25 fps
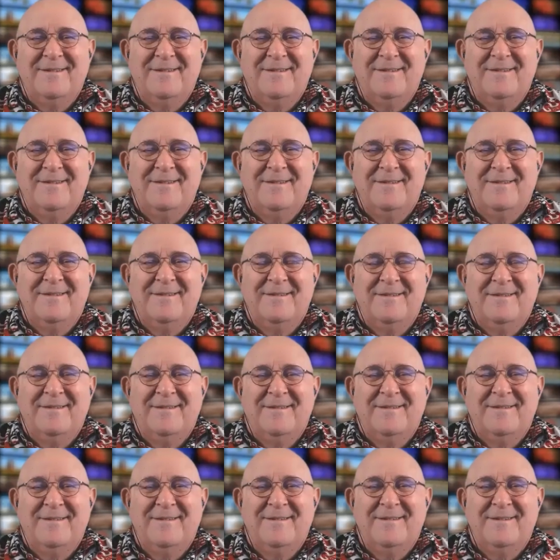
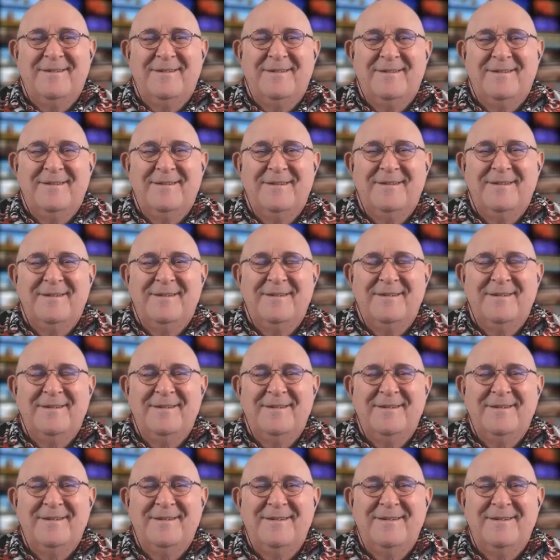
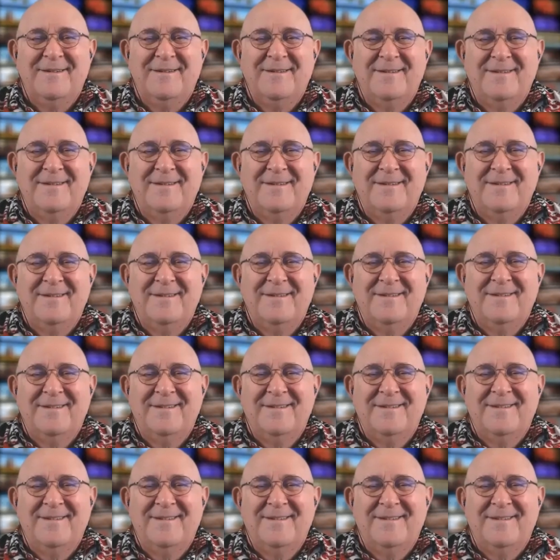(silent)